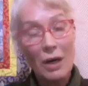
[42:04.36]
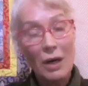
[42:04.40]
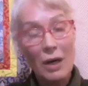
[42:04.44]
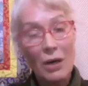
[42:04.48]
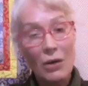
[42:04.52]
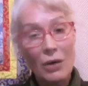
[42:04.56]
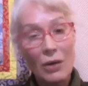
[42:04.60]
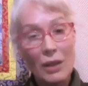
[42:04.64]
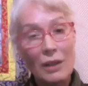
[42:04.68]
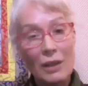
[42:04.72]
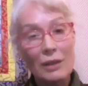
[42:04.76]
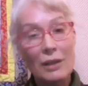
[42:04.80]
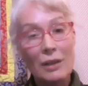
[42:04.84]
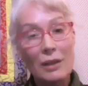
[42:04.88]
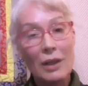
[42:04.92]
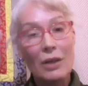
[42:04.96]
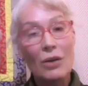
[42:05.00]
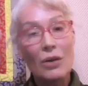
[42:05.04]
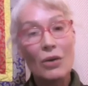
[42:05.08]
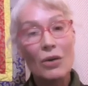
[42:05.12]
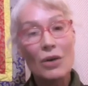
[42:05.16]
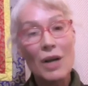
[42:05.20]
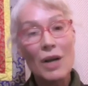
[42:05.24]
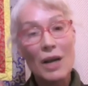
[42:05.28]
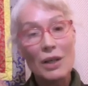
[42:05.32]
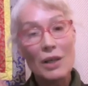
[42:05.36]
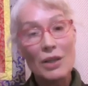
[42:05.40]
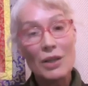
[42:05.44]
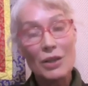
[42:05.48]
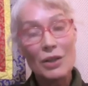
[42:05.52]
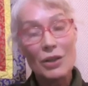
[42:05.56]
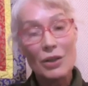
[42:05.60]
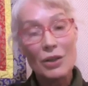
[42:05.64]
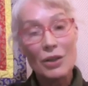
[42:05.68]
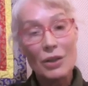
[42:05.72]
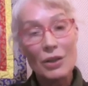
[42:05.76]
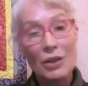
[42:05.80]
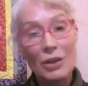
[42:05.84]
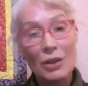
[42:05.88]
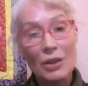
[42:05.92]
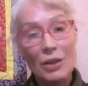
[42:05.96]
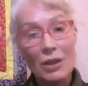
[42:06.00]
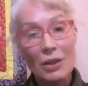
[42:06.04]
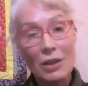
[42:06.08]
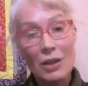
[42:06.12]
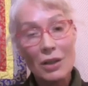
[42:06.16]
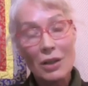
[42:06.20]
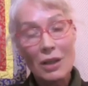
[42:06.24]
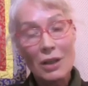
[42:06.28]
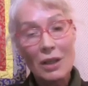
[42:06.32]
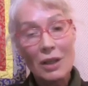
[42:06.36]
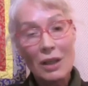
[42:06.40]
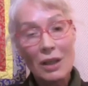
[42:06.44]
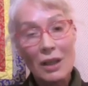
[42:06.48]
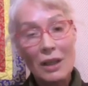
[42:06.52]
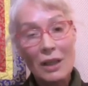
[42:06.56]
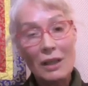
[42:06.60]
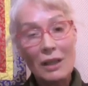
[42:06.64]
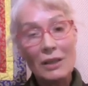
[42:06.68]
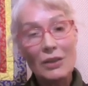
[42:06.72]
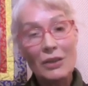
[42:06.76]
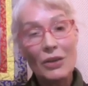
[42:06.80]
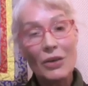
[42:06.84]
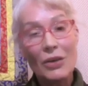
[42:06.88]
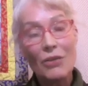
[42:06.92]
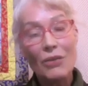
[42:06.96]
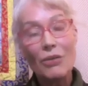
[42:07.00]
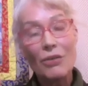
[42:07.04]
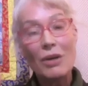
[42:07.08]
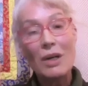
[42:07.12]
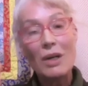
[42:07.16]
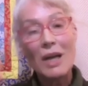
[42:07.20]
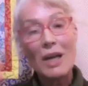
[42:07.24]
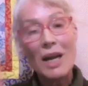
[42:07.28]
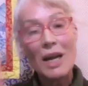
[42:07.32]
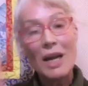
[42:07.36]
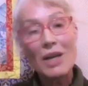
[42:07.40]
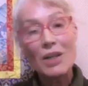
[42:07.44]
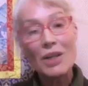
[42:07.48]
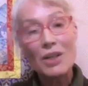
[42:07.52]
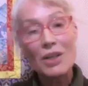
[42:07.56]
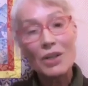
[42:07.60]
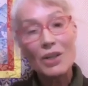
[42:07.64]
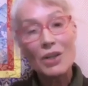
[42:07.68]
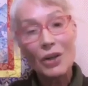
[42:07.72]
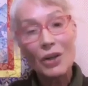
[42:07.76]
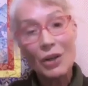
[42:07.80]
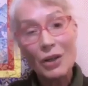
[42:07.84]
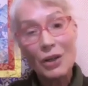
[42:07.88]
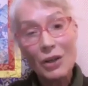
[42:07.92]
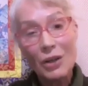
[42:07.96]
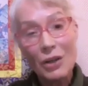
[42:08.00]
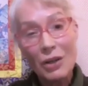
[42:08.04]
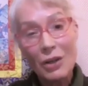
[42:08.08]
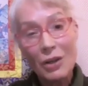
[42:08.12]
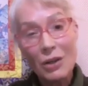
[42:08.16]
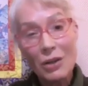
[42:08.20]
interconnection, interrelation.